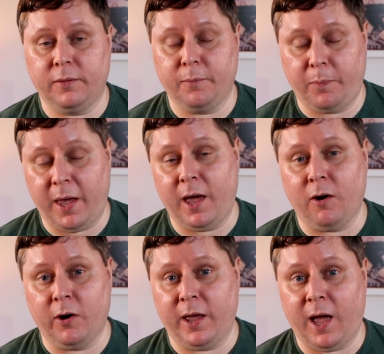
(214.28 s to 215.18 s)
The pair
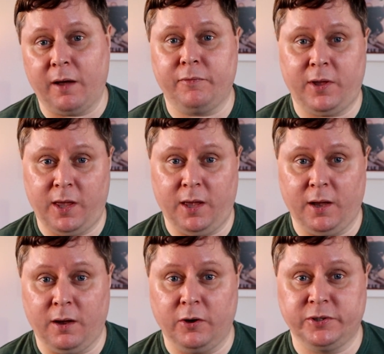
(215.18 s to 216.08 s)
I have
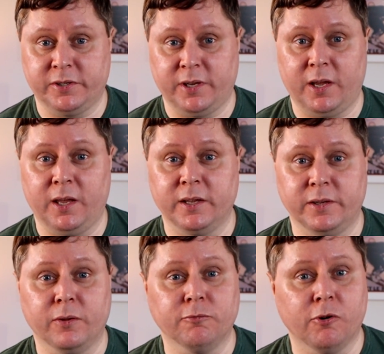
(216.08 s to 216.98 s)
here, I should say, is
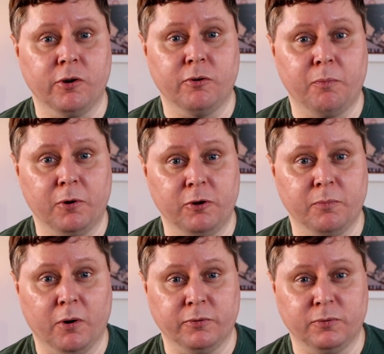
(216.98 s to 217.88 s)
in the royal blue
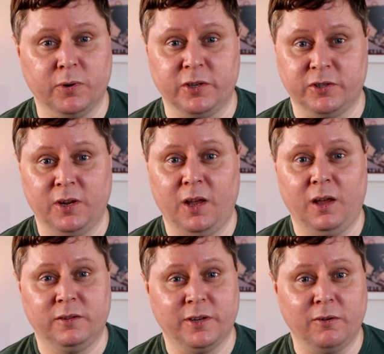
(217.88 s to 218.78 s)
model, which
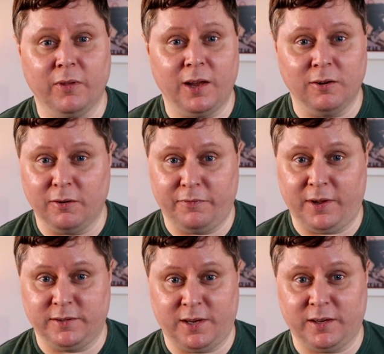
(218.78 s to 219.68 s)
don't they look
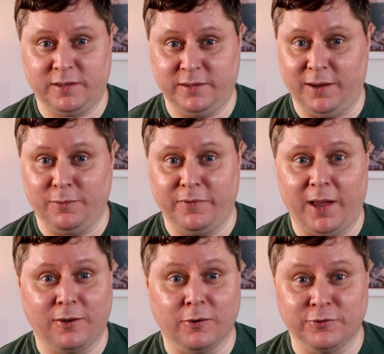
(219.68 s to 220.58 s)
fantastic with
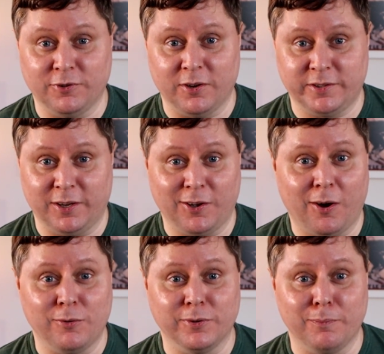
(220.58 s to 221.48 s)
that contrasting
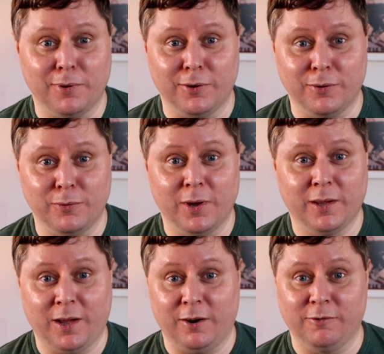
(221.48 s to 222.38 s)
gold and blue
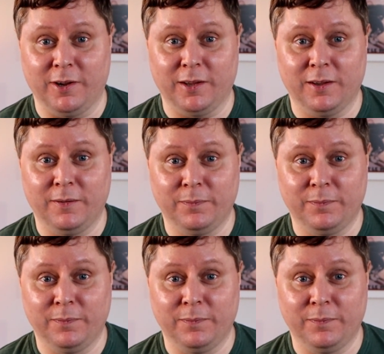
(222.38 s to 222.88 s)
colouring.